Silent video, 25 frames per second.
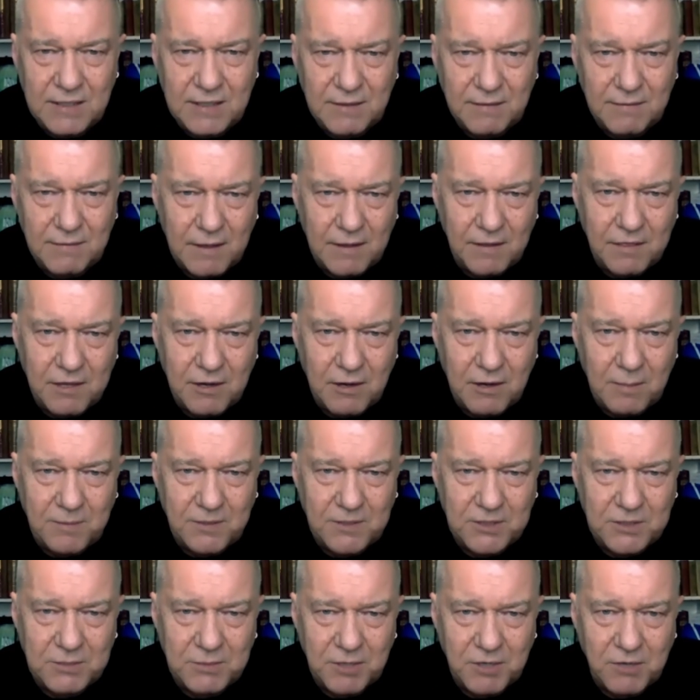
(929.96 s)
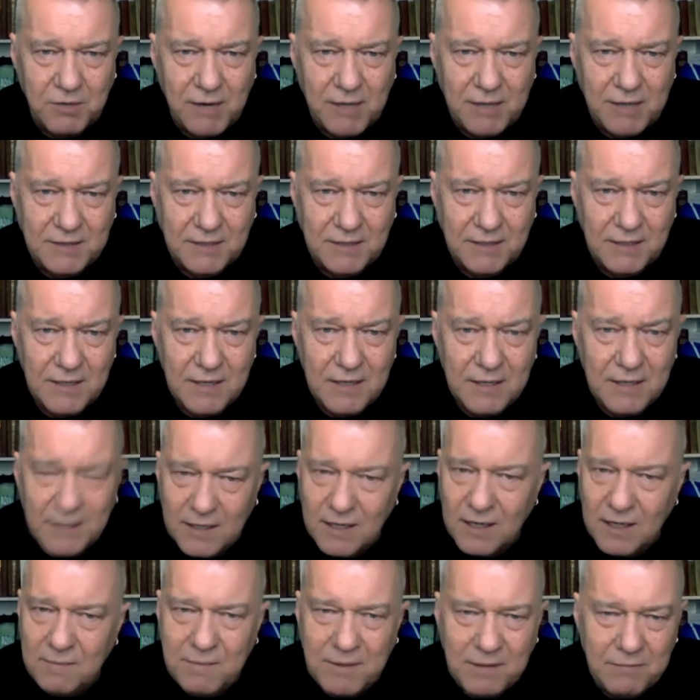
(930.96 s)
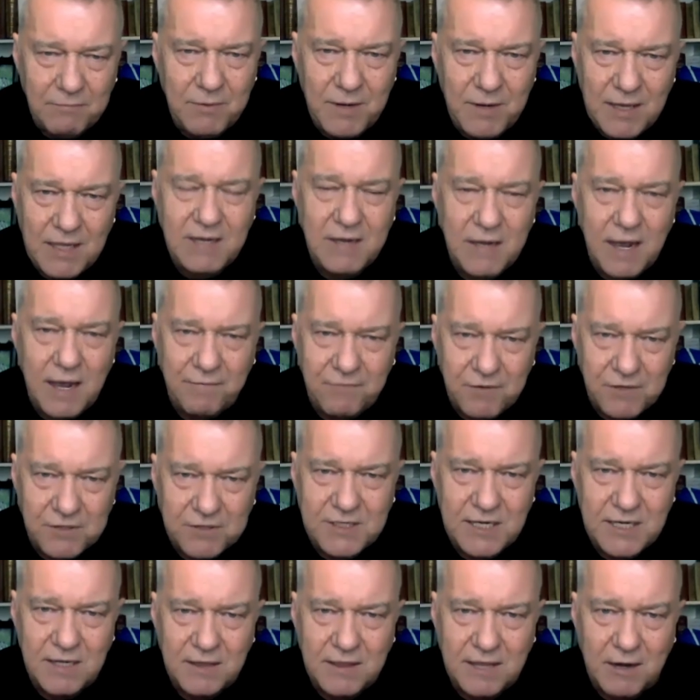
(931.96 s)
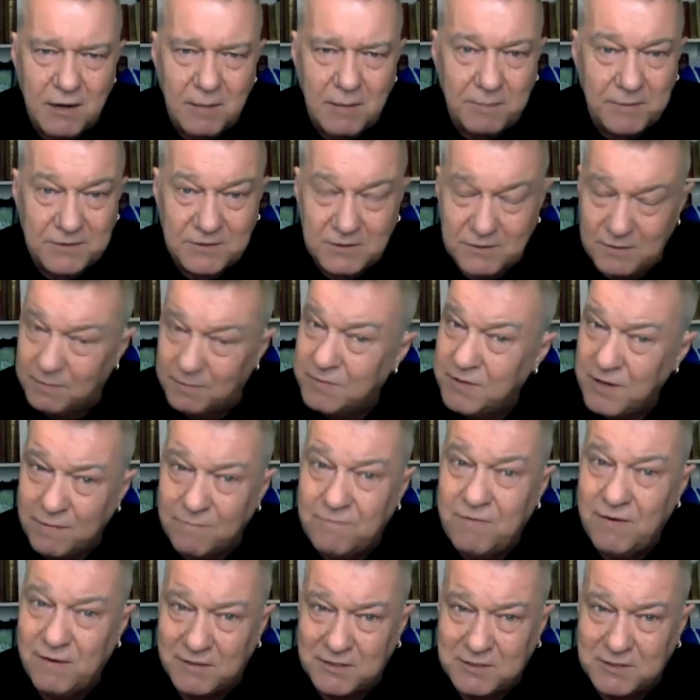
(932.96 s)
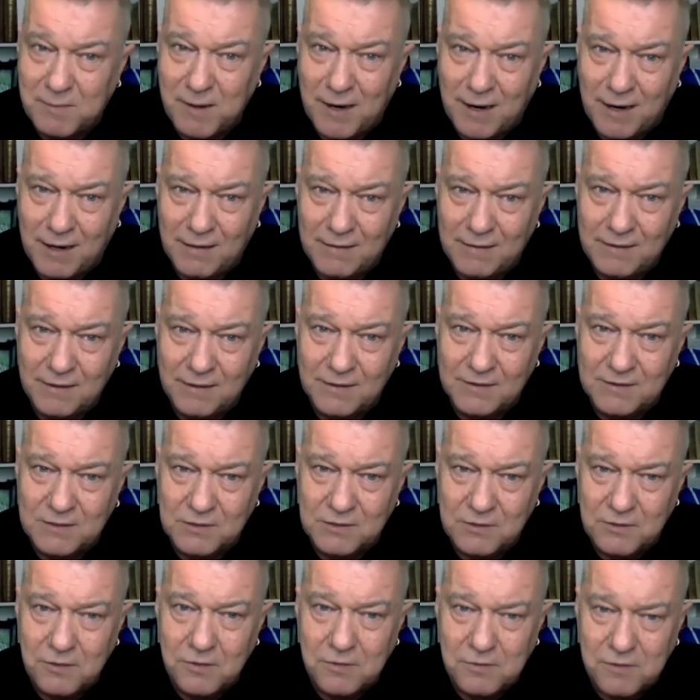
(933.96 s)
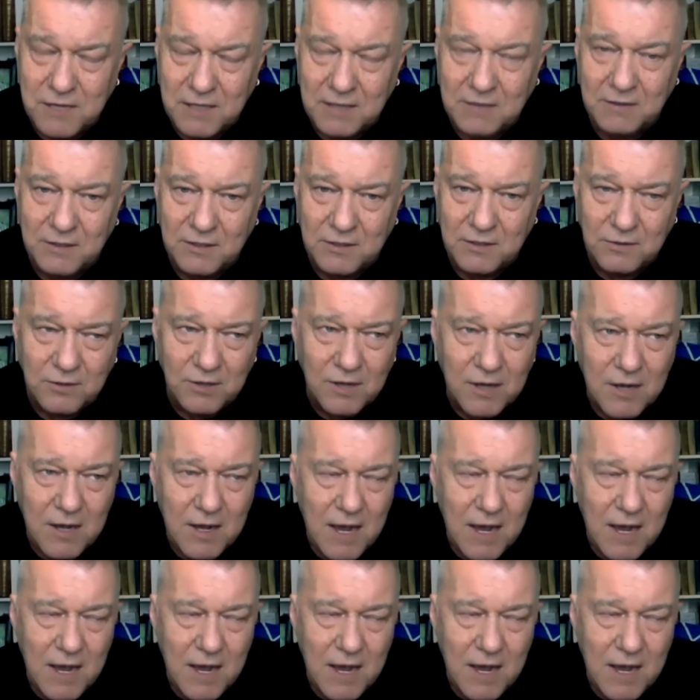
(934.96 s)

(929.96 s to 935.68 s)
a therapist, you were crazy, you know, but really if you're seeing a therapist, you're very smart. You know, it's a good thing to do.